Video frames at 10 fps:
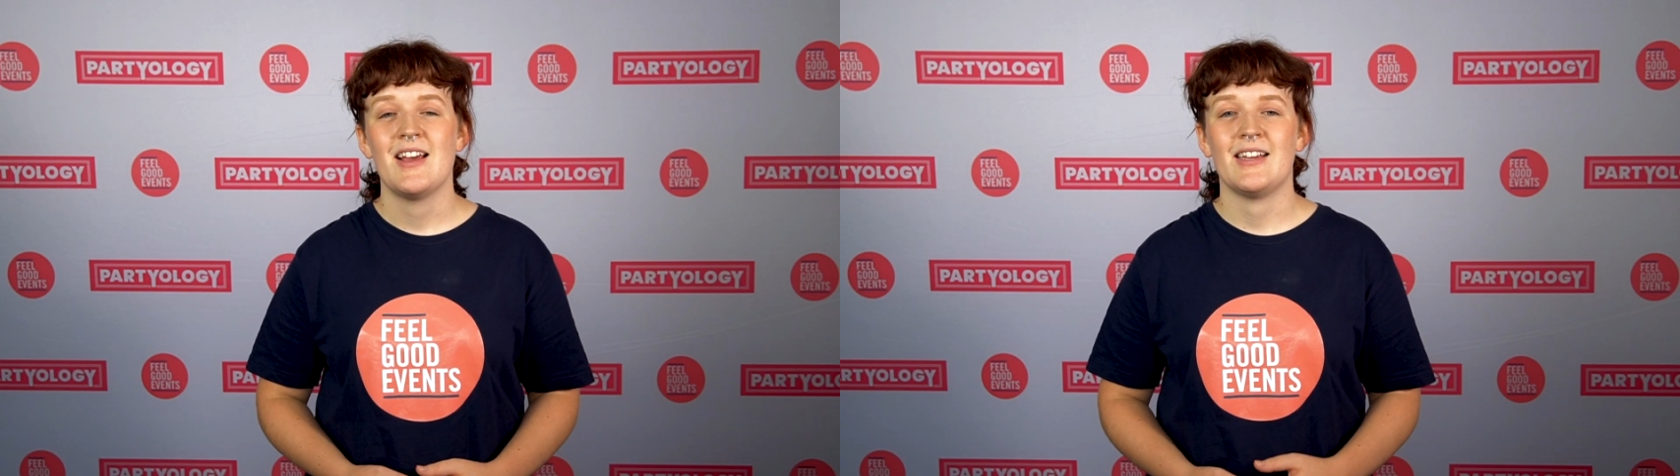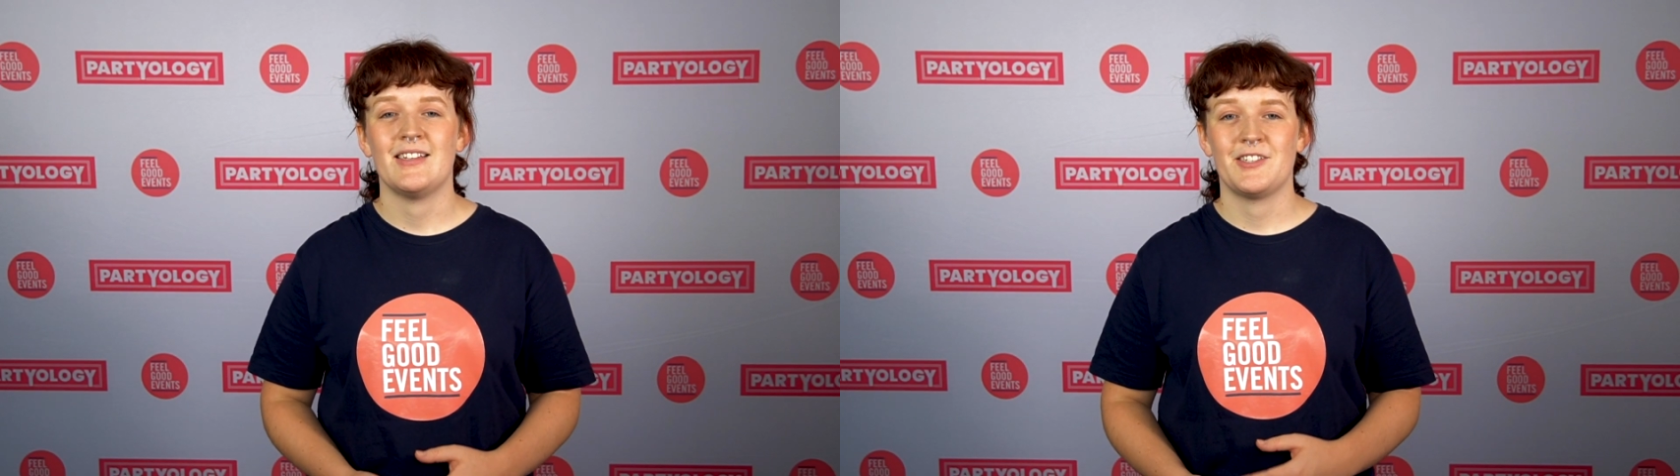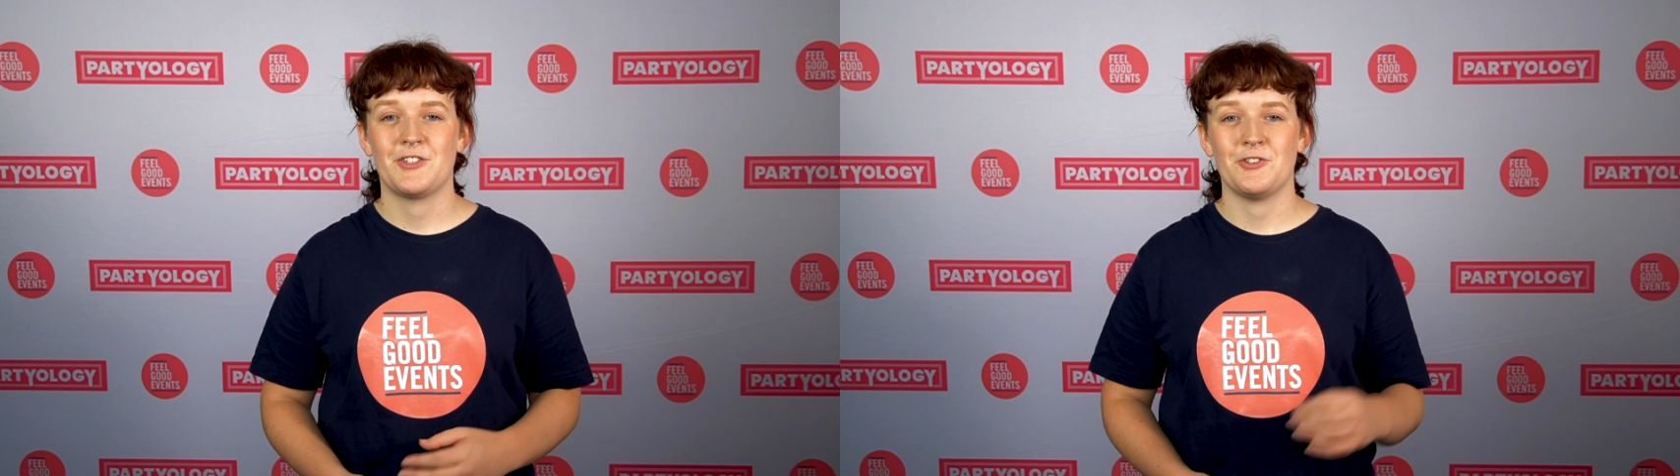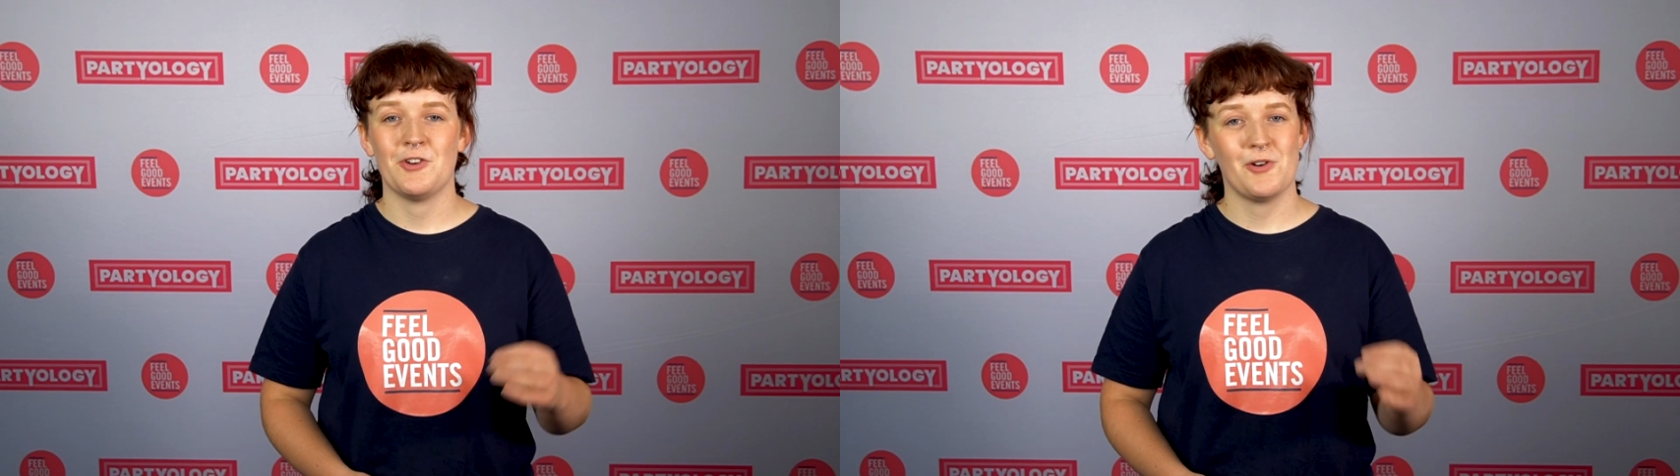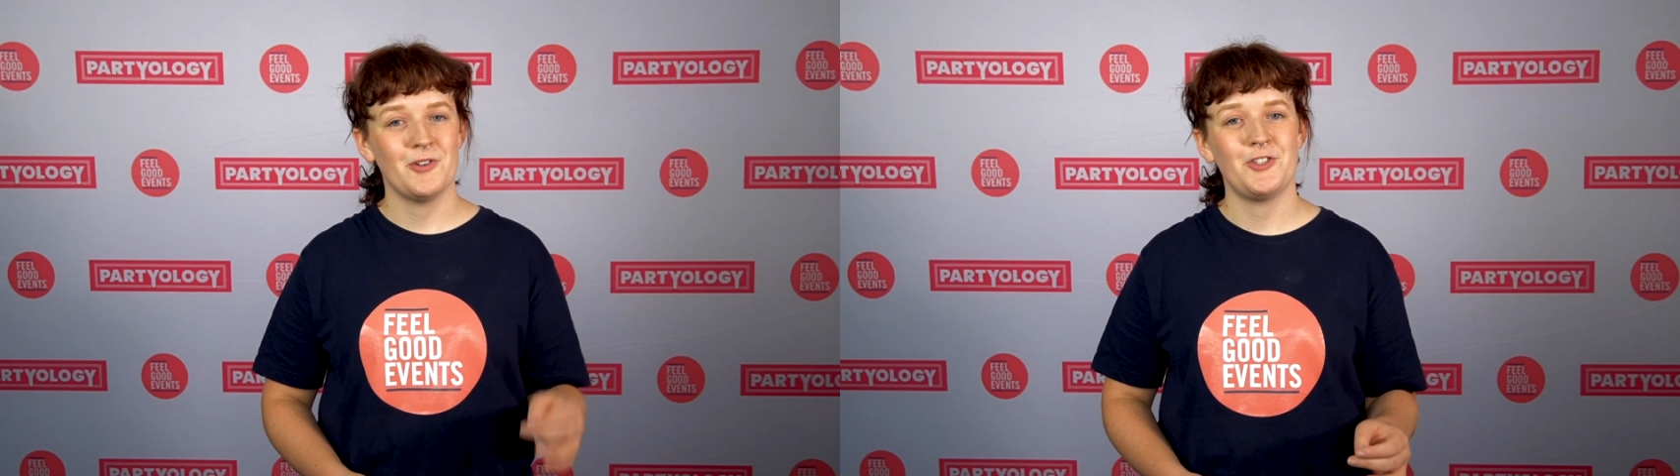is to
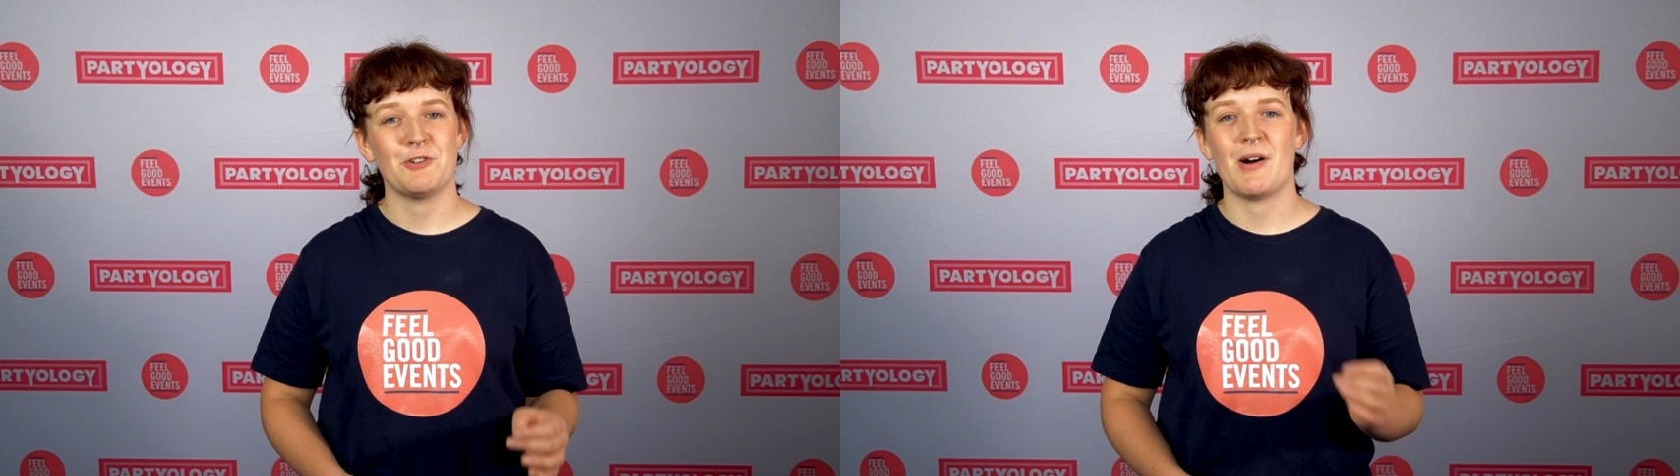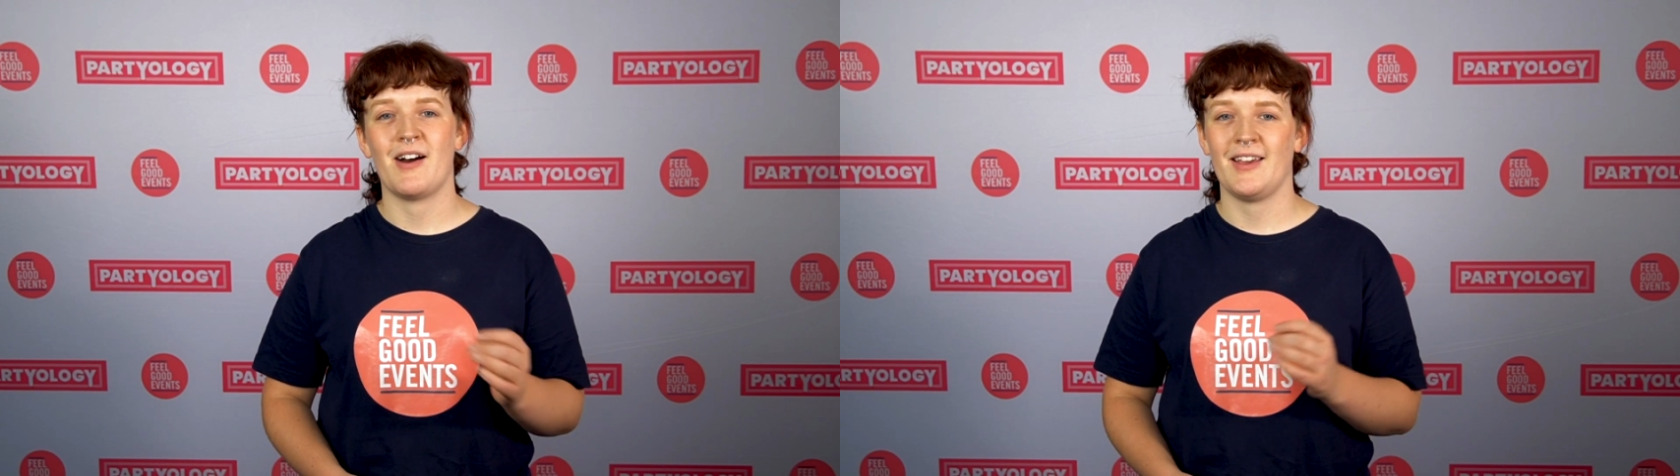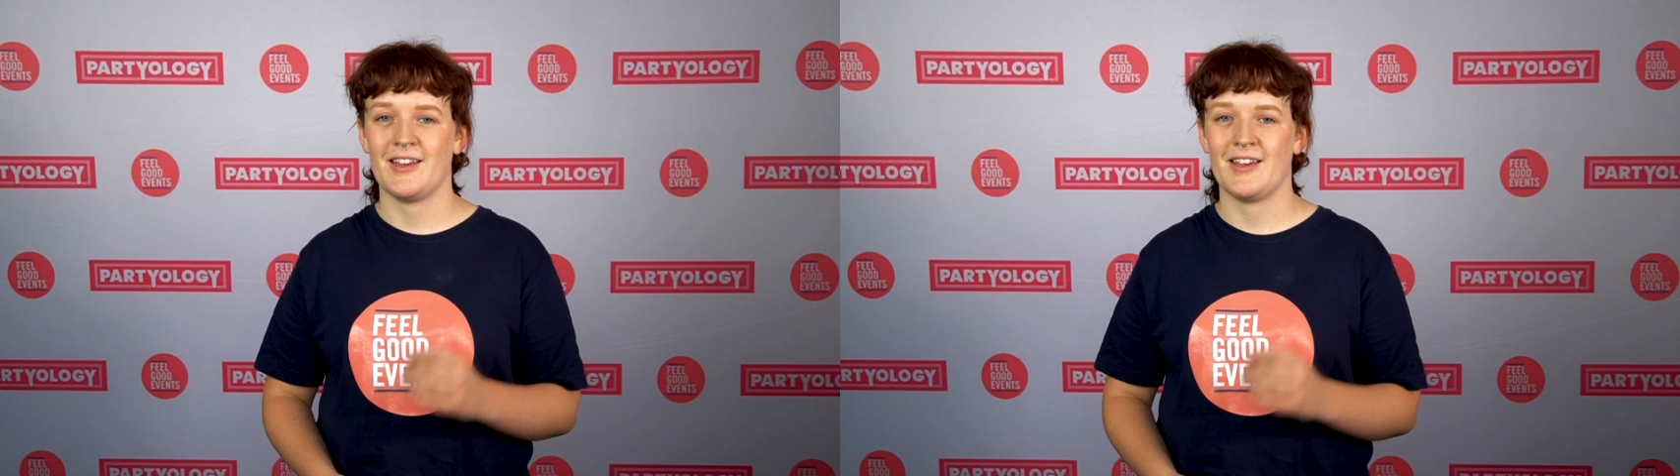host your party